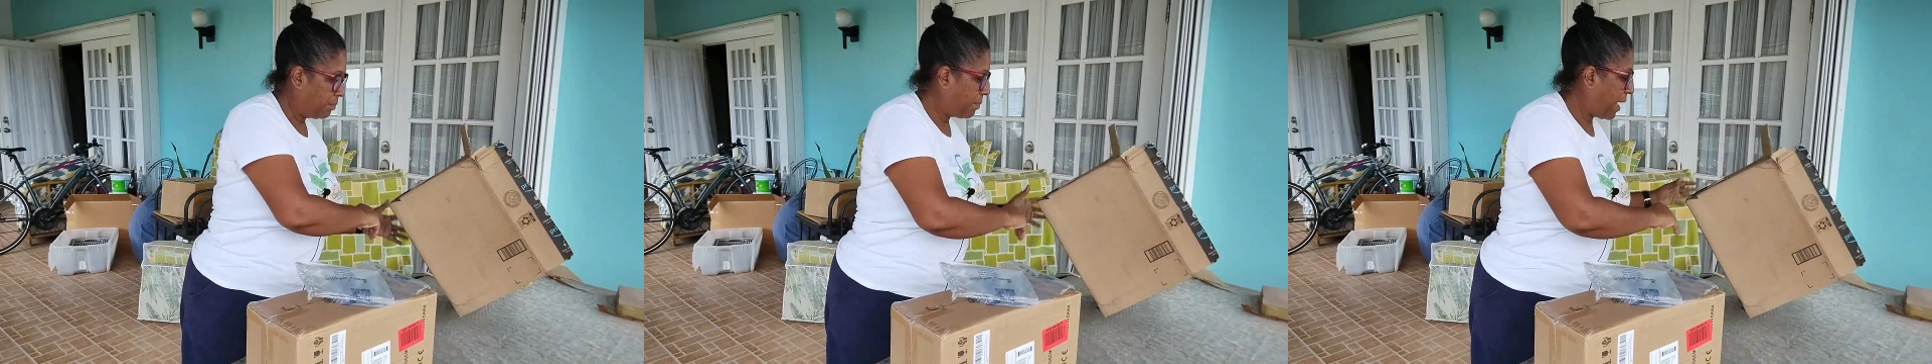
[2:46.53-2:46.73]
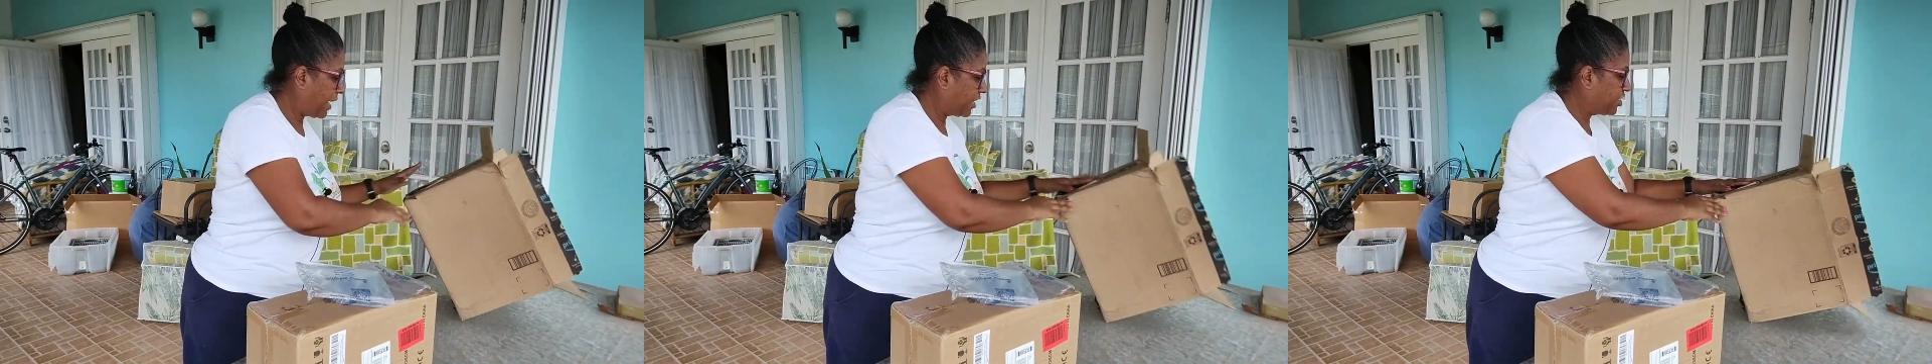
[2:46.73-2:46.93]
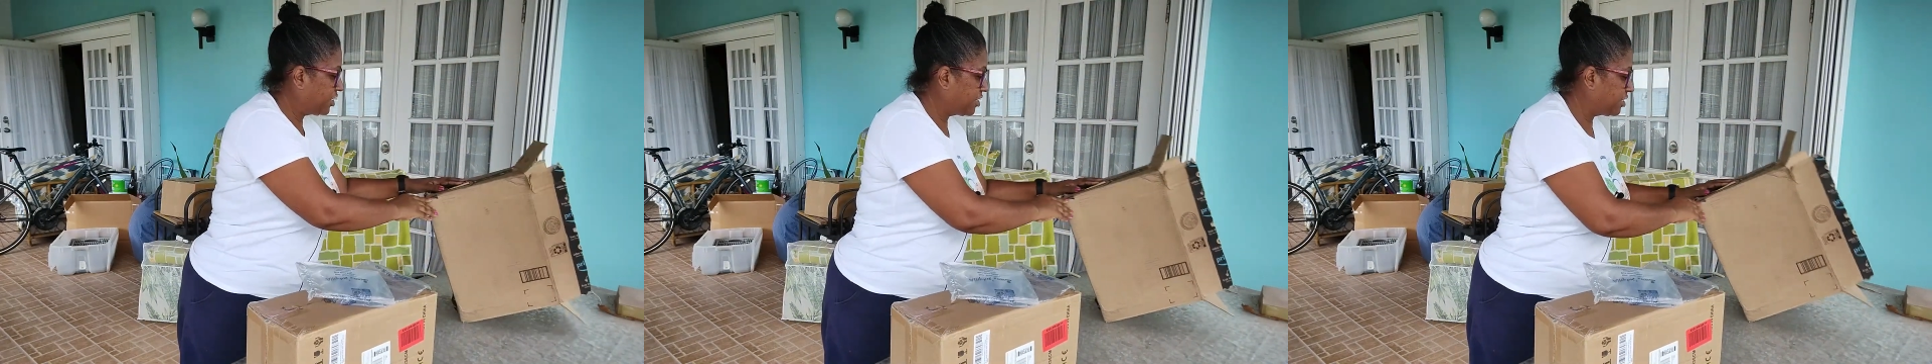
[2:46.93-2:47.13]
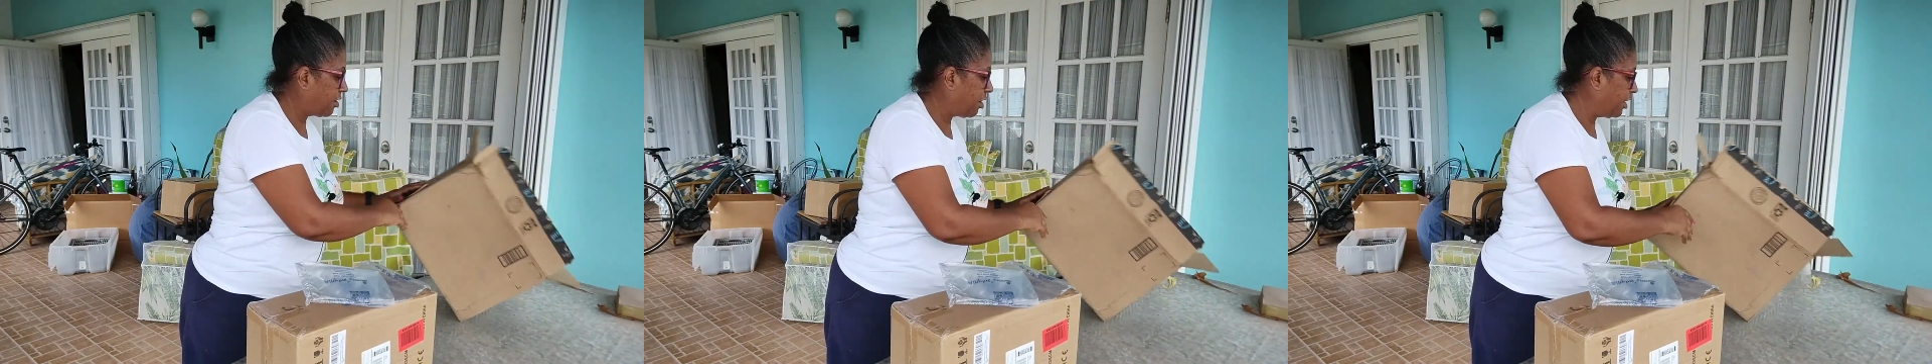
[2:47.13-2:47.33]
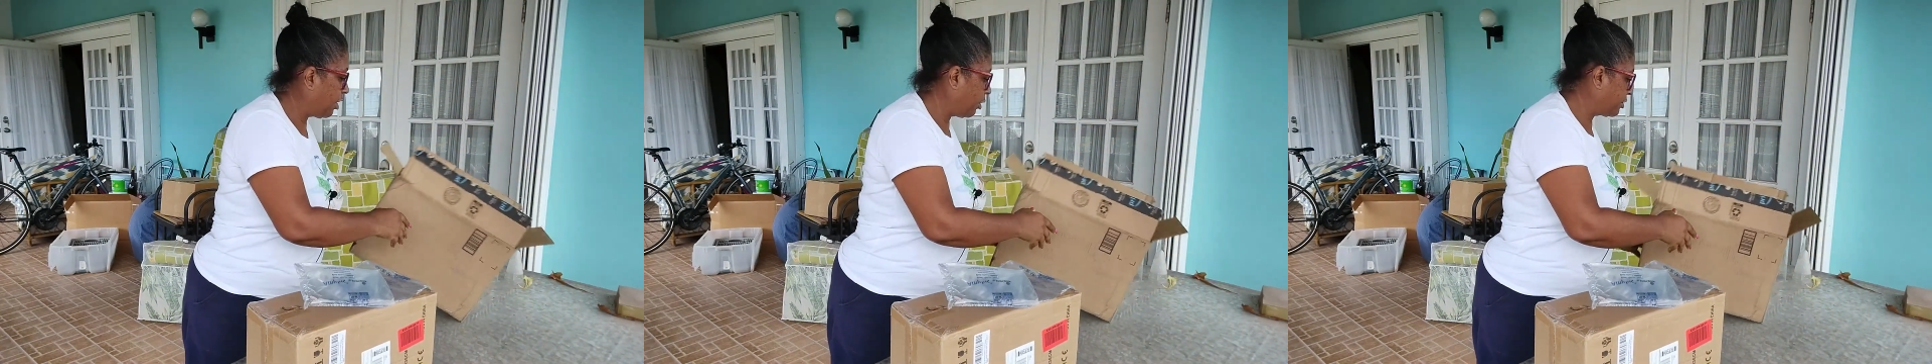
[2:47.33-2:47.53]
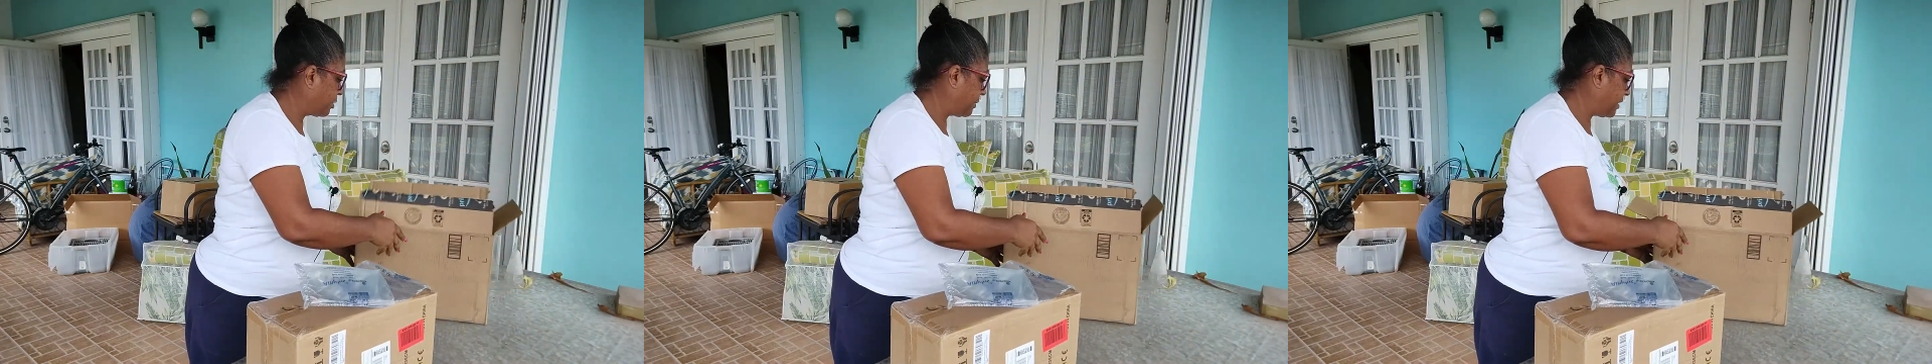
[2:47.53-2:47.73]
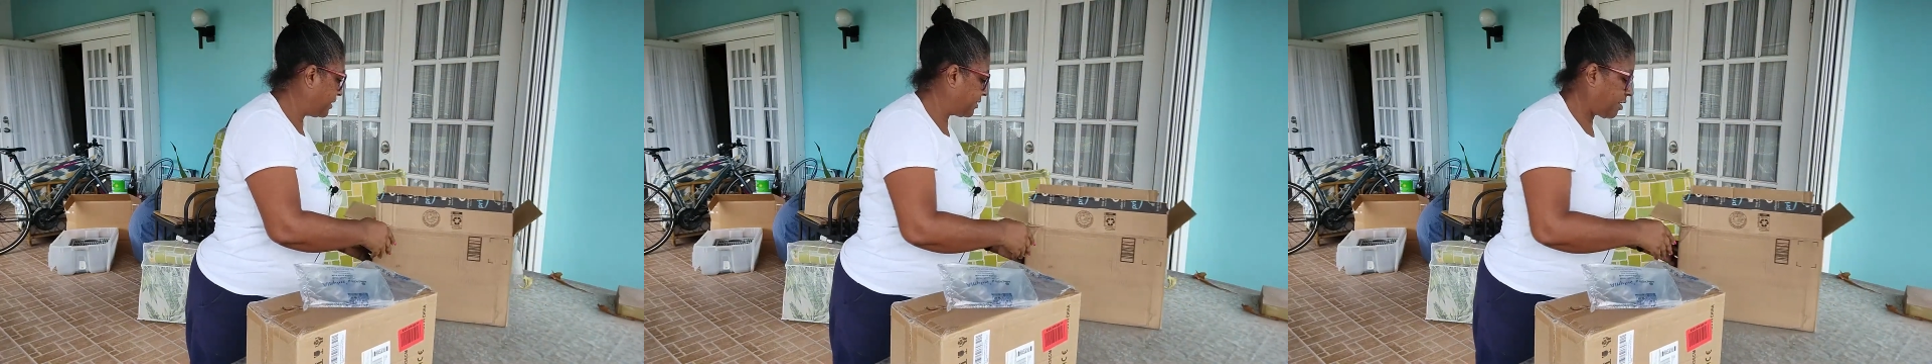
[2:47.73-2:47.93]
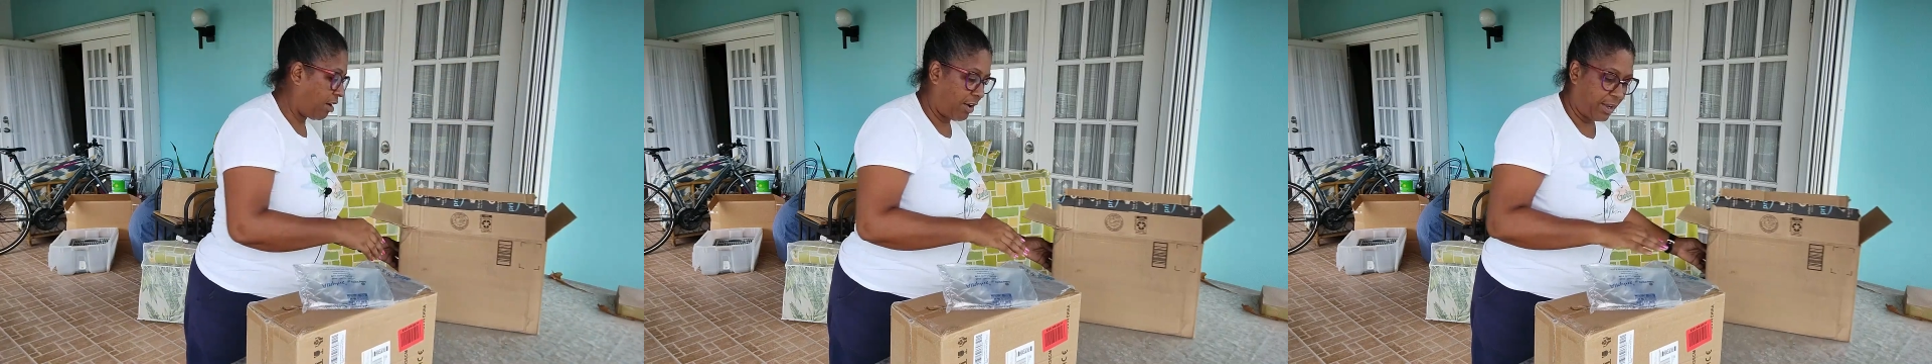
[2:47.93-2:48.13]
Packaging's not a lot to be
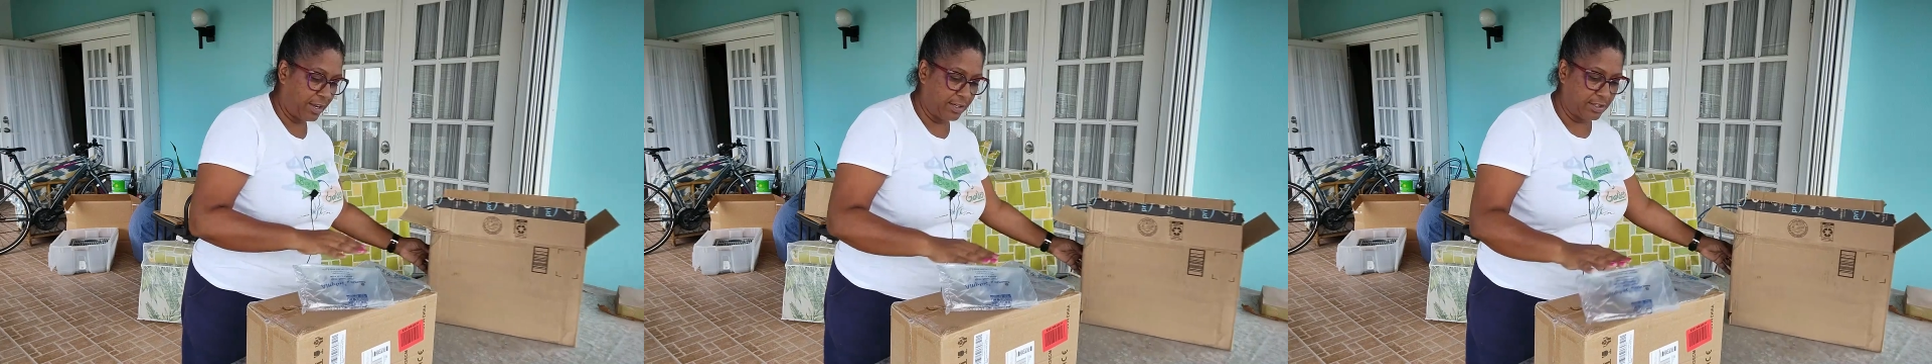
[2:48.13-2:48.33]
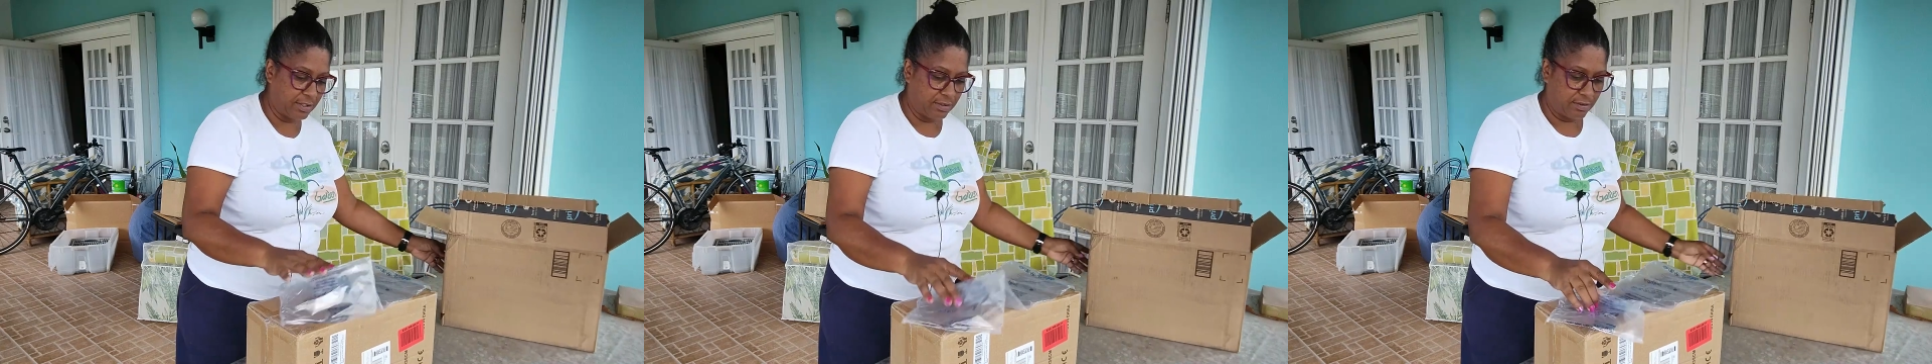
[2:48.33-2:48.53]
desired.